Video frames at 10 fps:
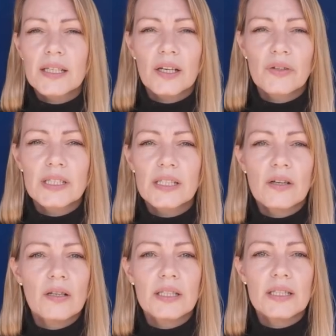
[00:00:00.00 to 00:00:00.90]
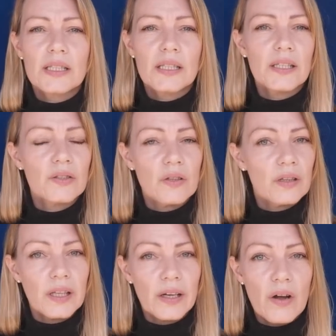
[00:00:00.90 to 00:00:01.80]
integrity and honesty is
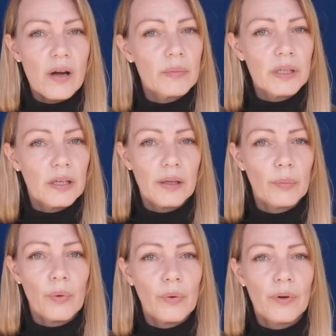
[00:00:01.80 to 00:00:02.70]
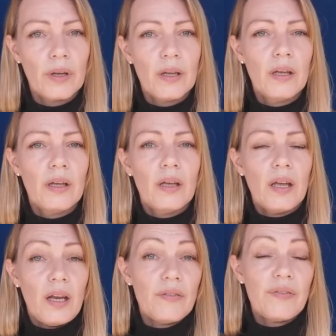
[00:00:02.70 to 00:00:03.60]
not that common anymore.
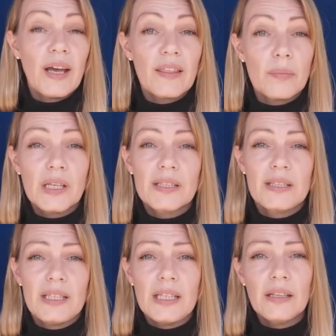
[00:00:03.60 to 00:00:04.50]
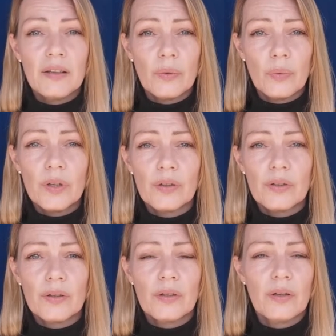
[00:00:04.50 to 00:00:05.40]
In fact, the biggest need in the
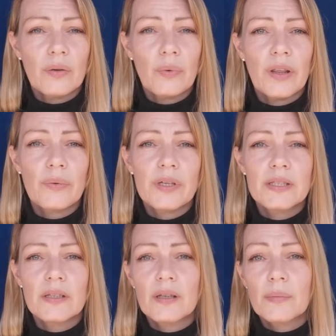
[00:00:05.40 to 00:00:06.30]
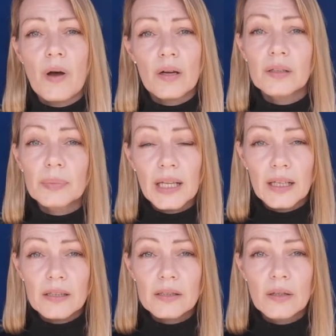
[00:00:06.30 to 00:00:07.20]
world, whether it is in the
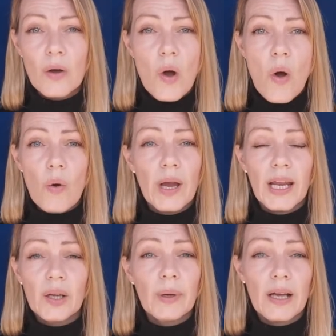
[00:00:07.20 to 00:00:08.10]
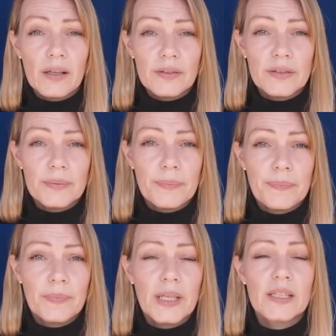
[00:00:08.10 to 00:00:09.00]
marketplace or anywhere else,
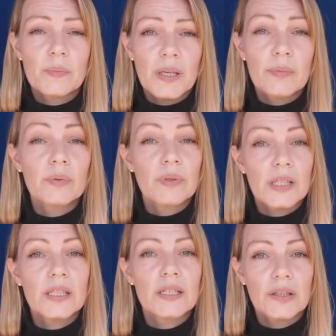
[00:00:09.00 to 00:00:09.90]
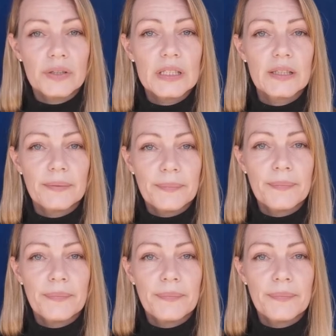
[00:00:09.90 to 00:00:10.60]
is people with integrity.